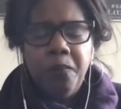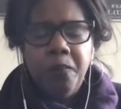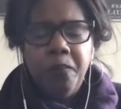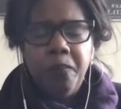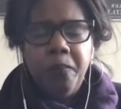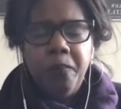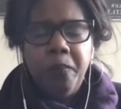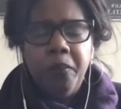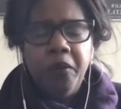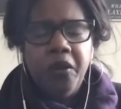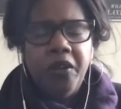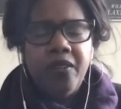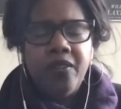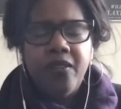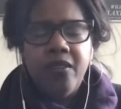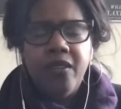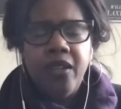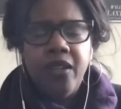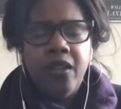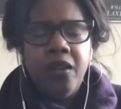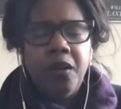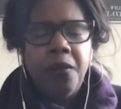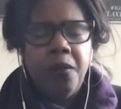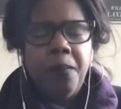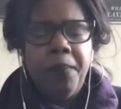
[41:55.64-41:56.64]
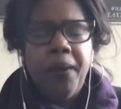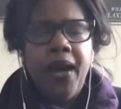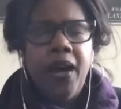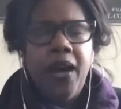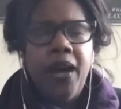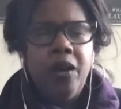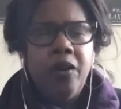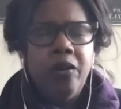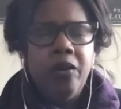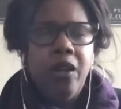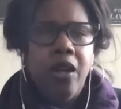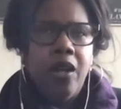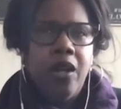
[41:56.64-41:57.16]
books that are
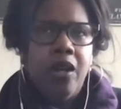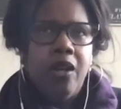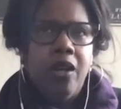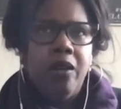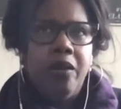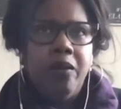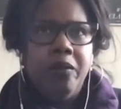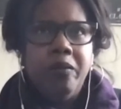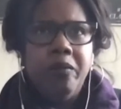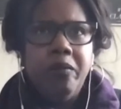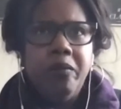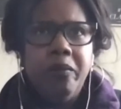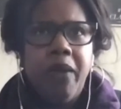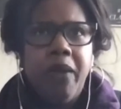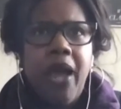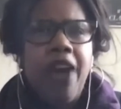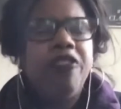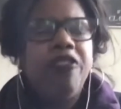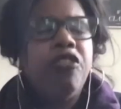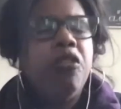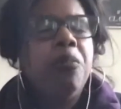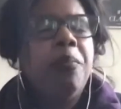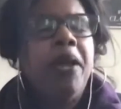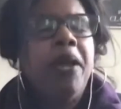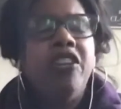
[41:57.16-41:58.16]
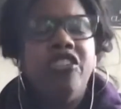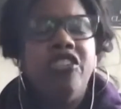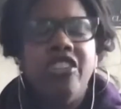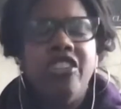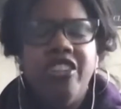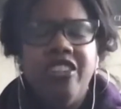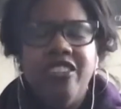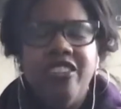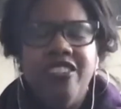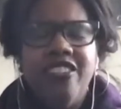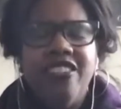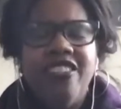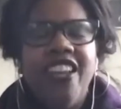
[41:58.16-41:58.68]
about
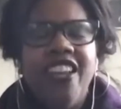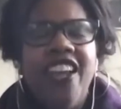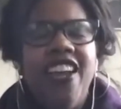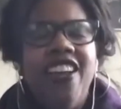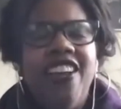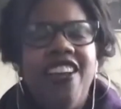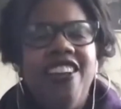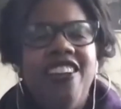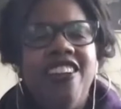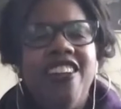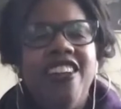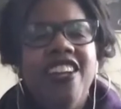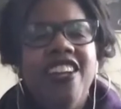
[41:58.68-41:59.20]
affirmations and,